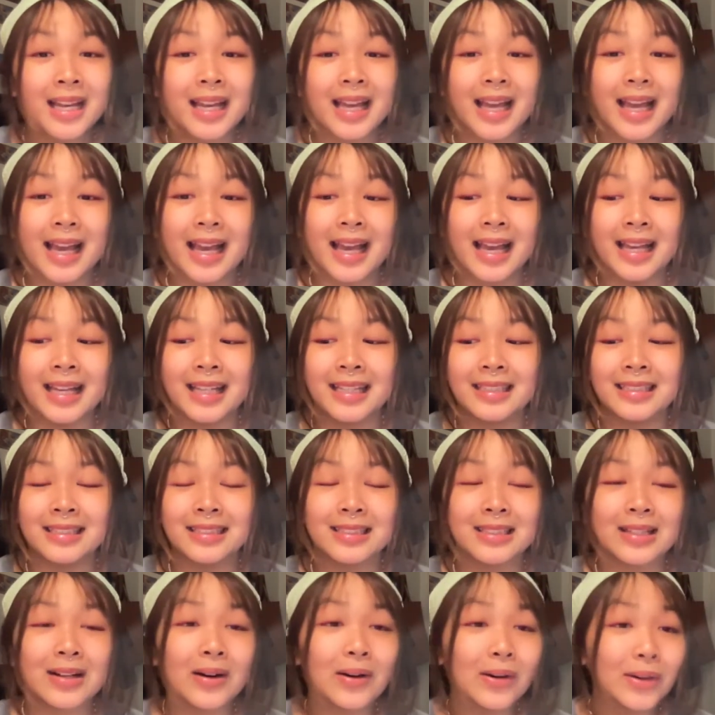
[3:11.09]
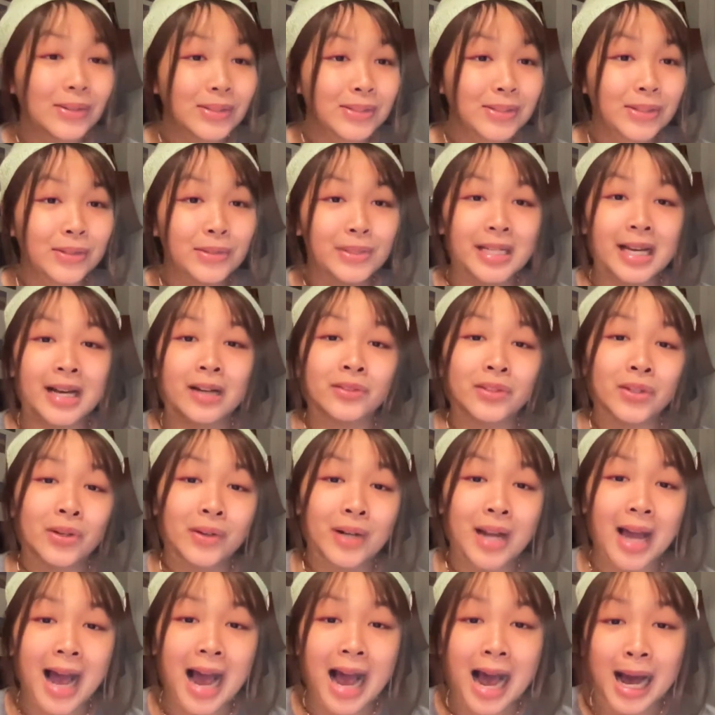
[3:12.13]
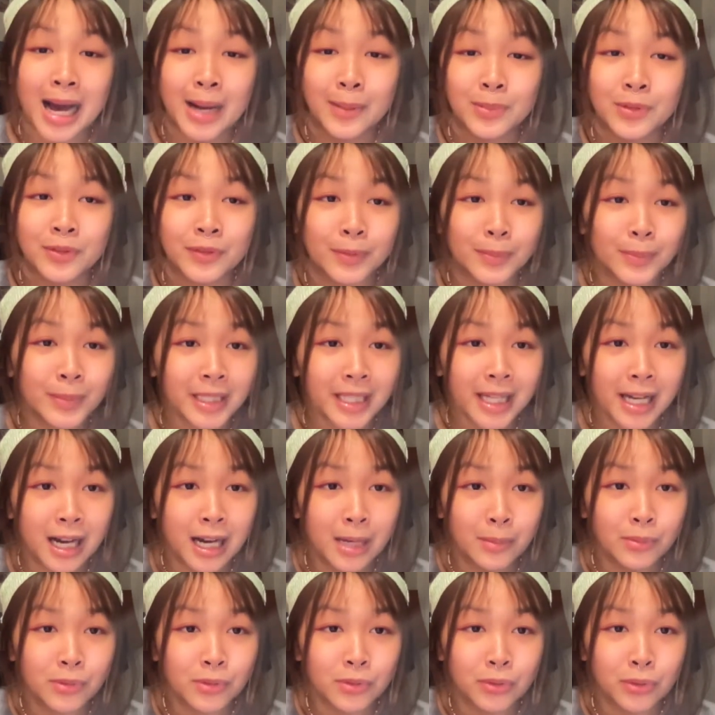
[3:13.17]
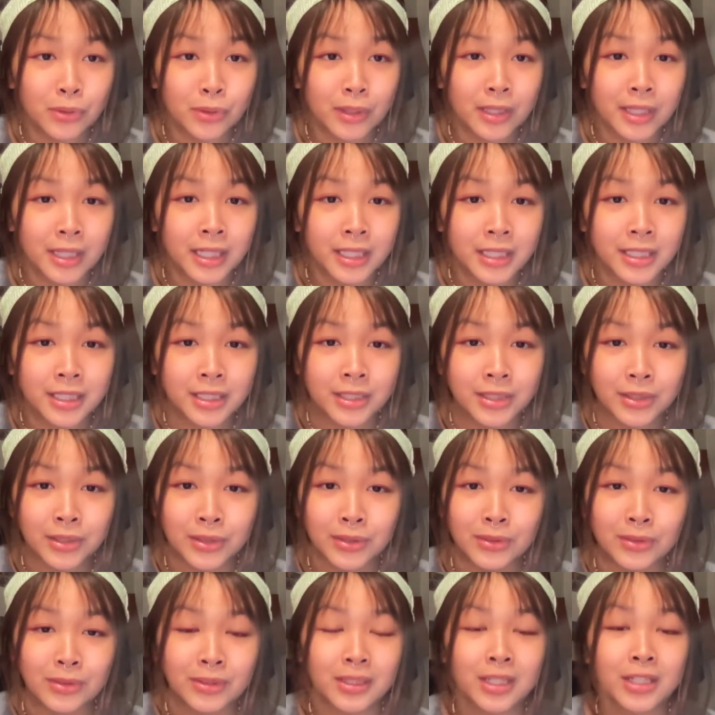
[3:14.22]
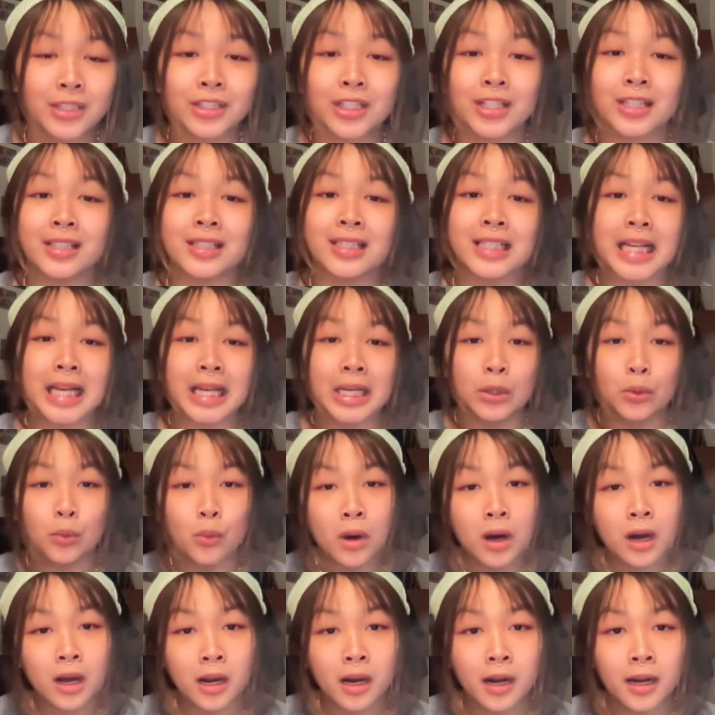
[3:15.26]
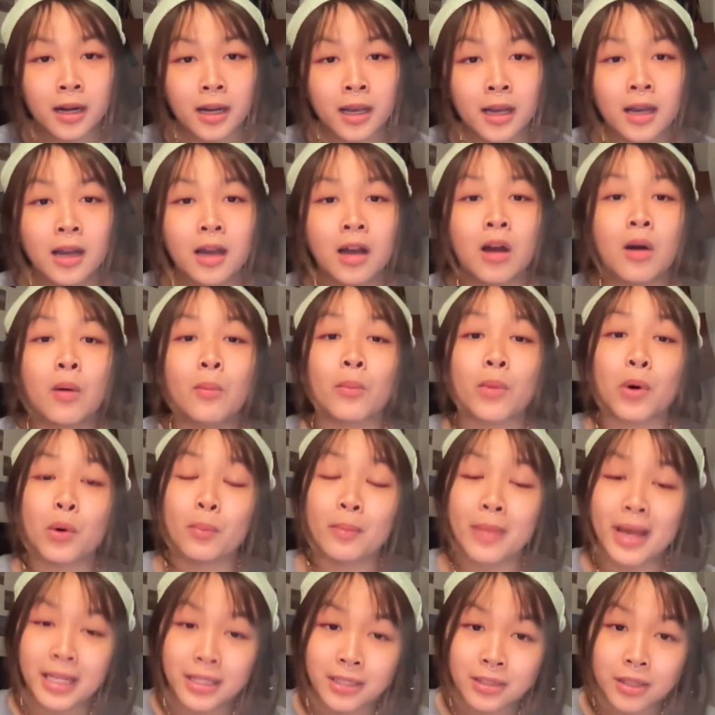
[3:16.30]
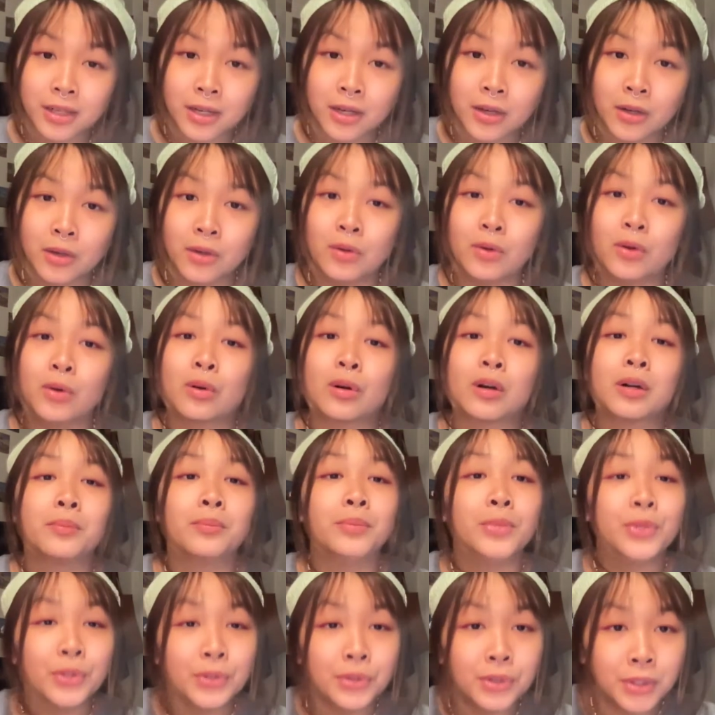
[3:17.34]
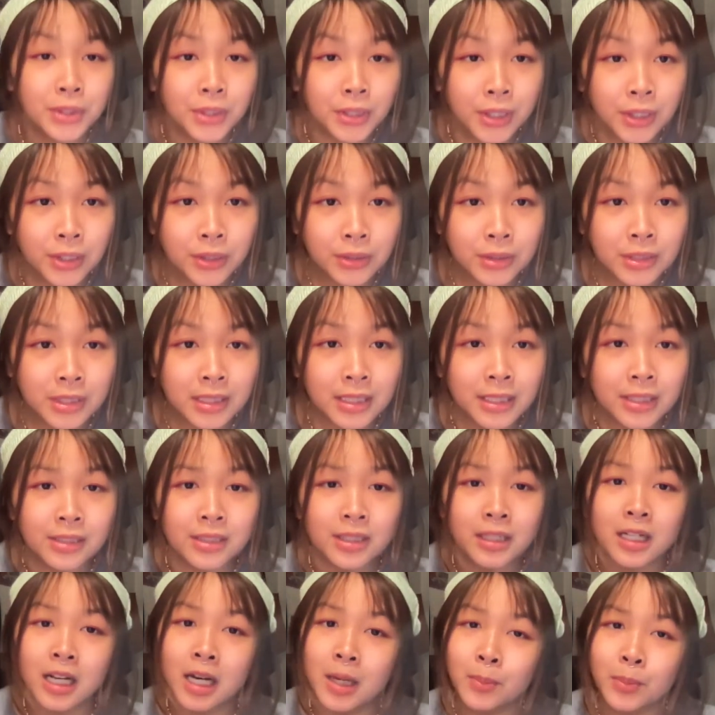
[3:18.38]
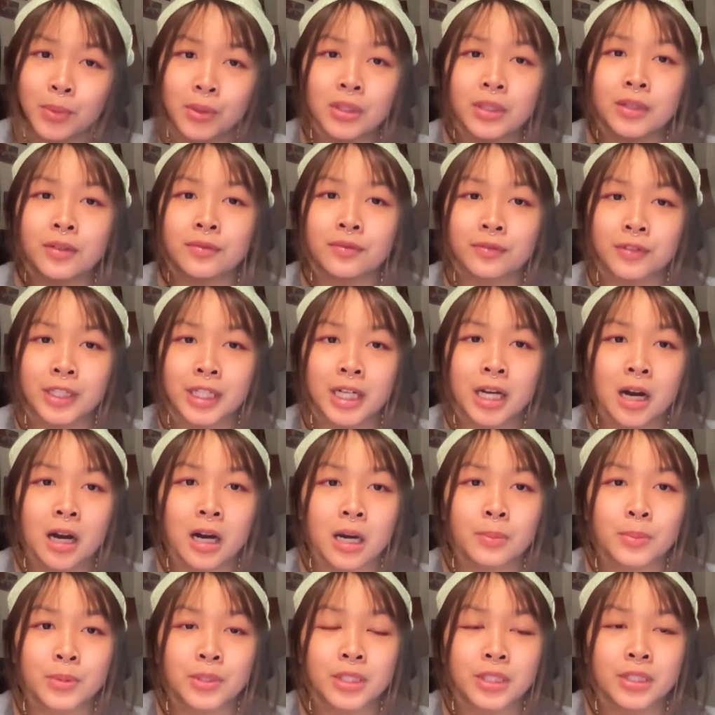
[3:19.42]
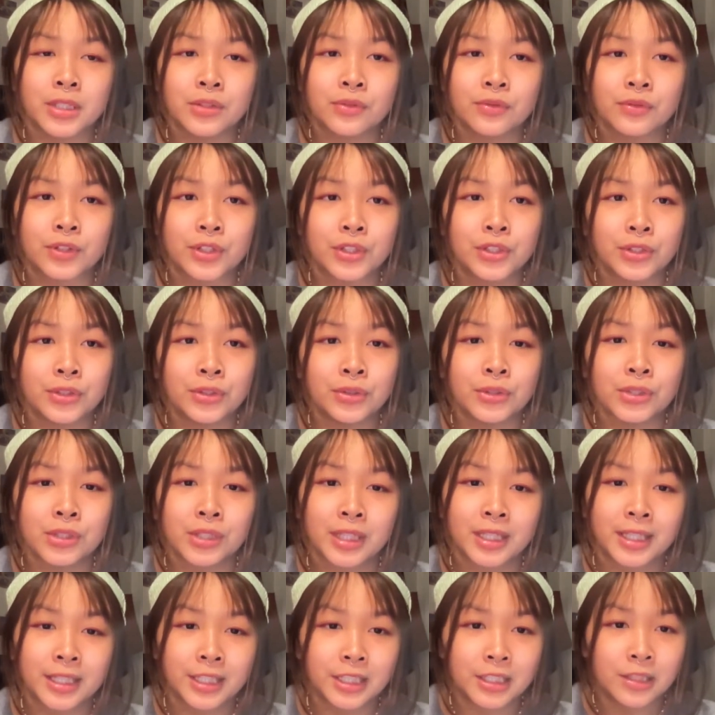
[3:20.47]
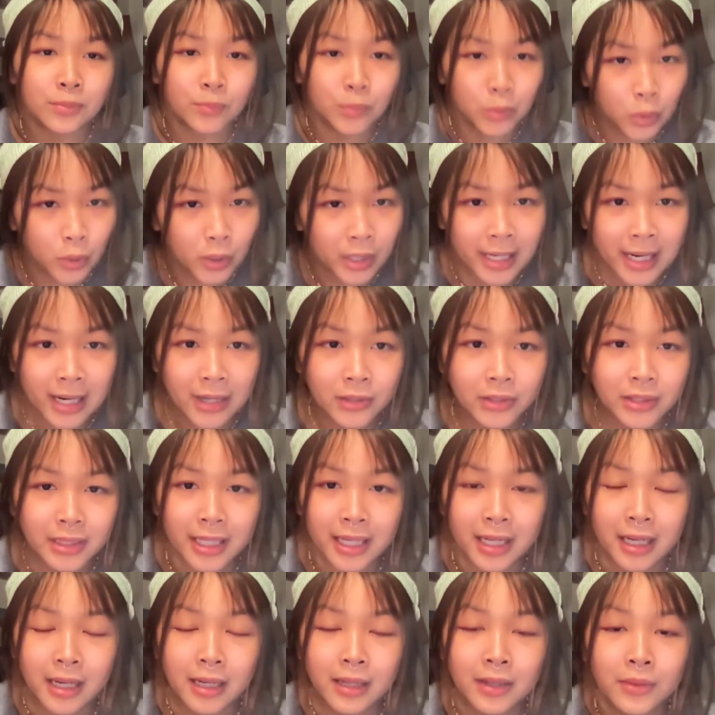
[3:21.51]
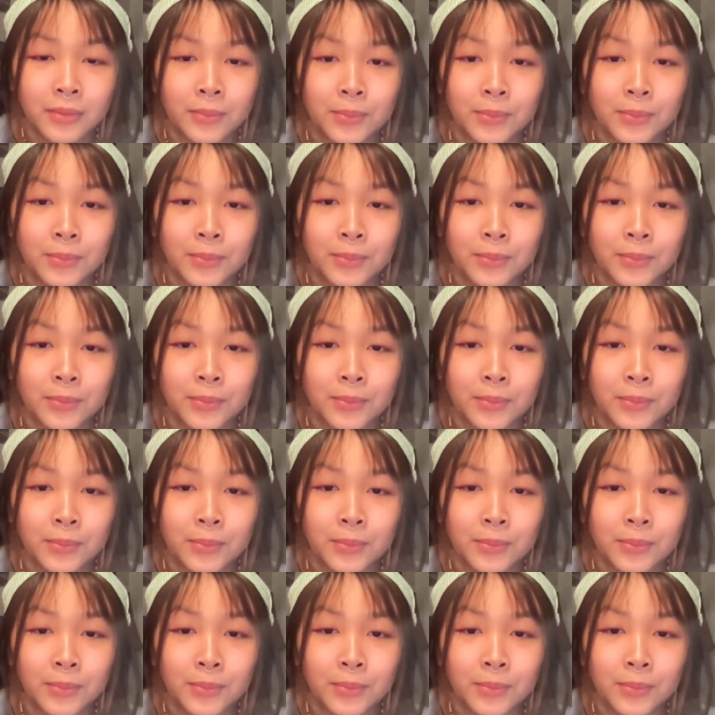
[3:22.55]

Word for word: and also download apps from the App Store to use, such as Day One, Memento, or Mood Notes. There's a couple of free options for you to explore out there.